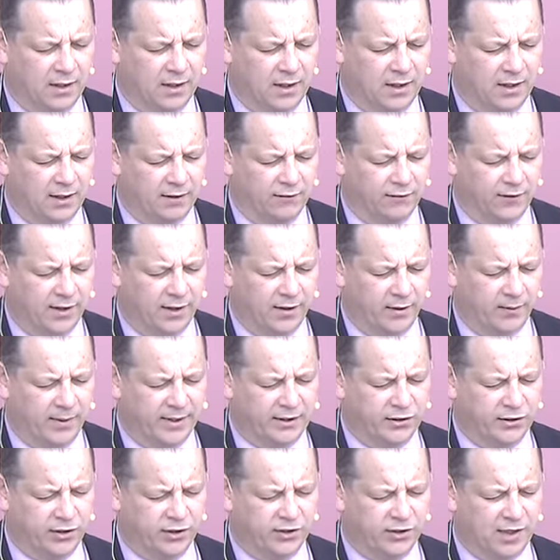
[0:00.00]
And Father,
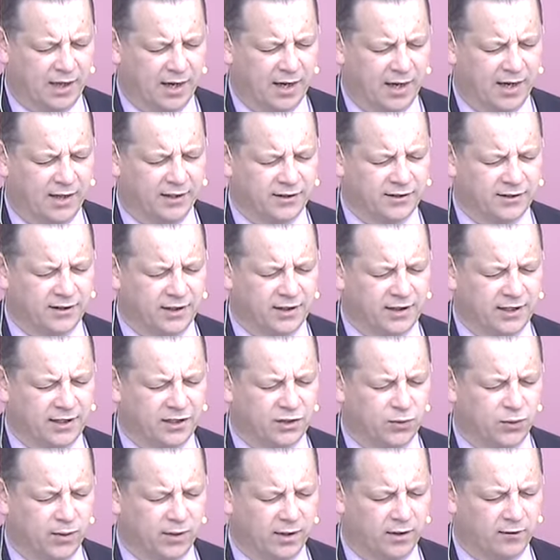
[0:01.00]
we just ask that
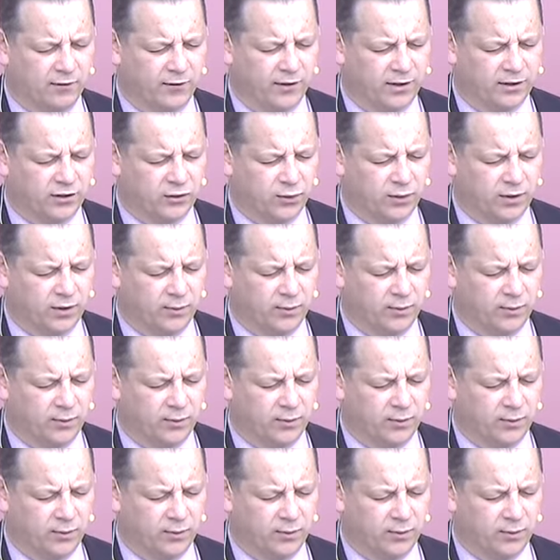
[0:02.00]
each one of us